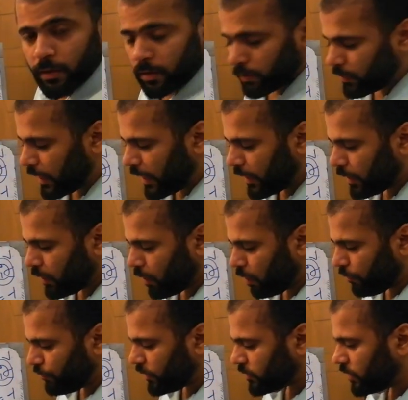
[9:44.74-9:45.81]
then
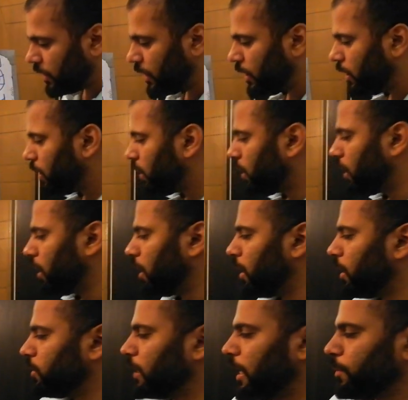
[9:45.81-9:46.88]
obviously
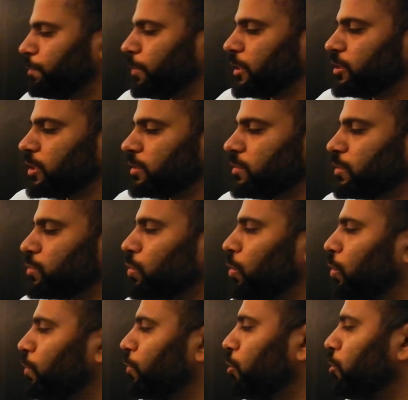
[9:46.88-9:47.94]
that patient's
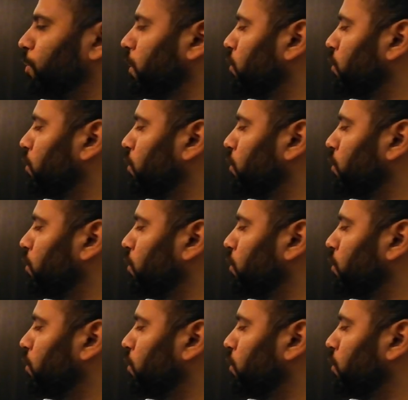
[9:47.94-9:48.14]
score would be